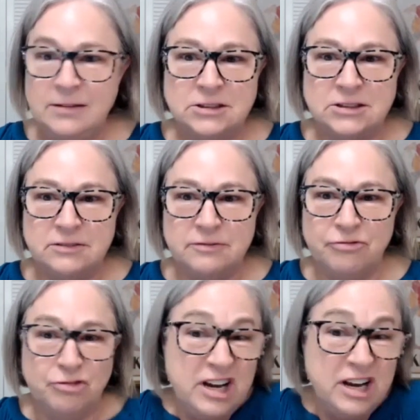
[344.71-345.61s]
just
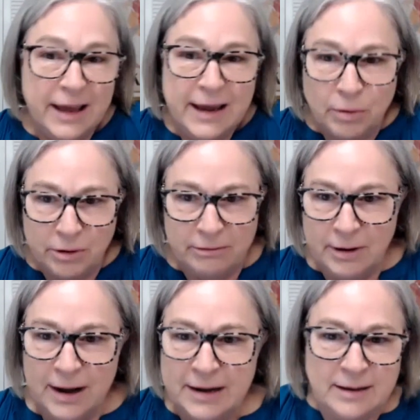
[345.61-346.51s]
free labor, right?